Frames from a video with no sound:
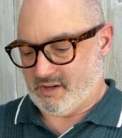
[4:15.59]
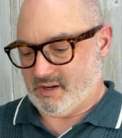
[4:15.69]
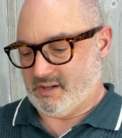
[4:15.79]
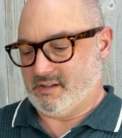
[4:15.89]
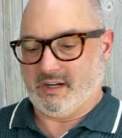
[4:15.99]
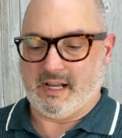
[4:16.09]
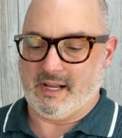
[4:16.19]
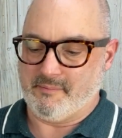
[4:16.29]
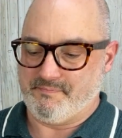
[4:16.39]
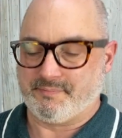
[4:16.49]

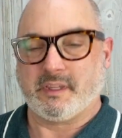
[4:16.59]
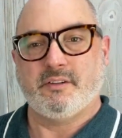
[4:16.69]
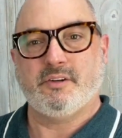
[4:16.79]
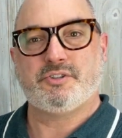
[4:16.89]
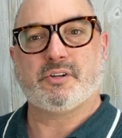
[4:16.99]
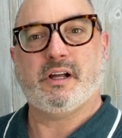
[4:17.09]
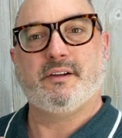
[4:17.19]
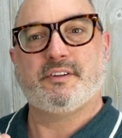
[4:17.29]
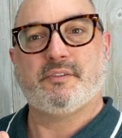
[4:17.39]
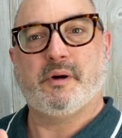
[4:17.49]
are neutral
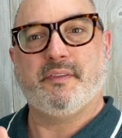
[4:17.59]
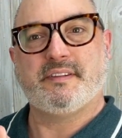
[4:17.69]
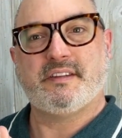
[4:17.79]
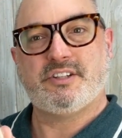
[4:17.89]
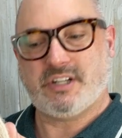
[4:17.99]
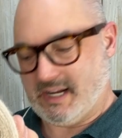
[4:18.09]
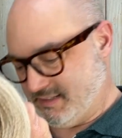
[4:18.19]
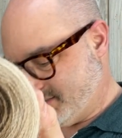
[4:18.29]
colors as well. This is shades